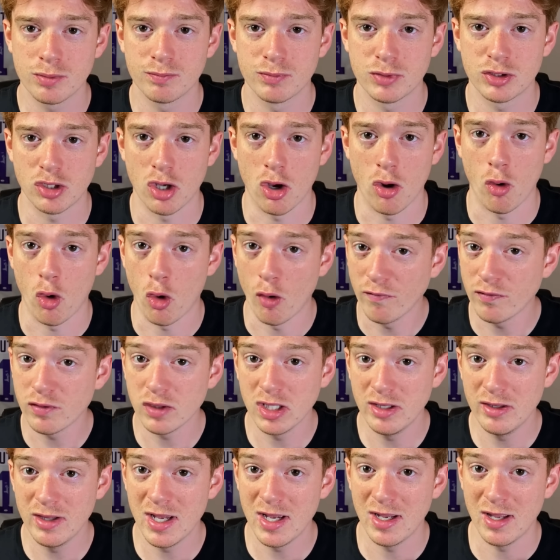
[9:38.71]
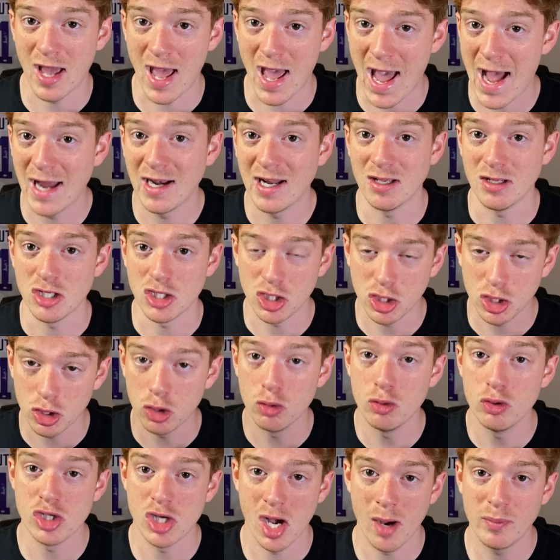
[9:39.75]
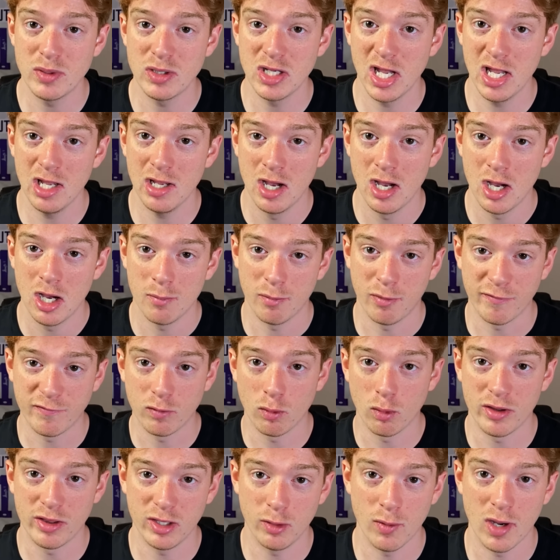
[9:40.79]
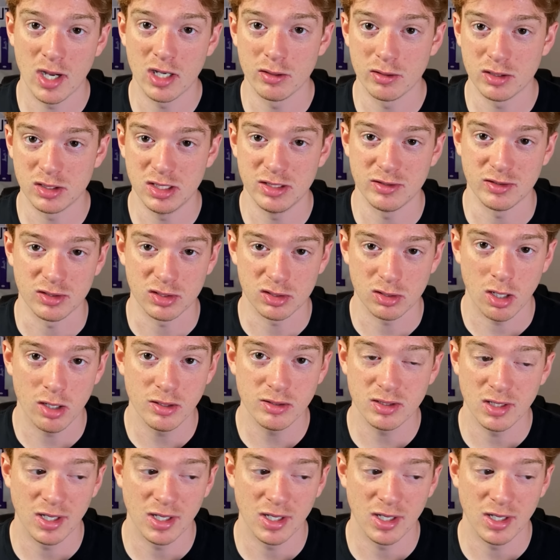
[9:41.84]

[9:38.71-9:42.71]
So hopefully they add a huge update before the regular season starts.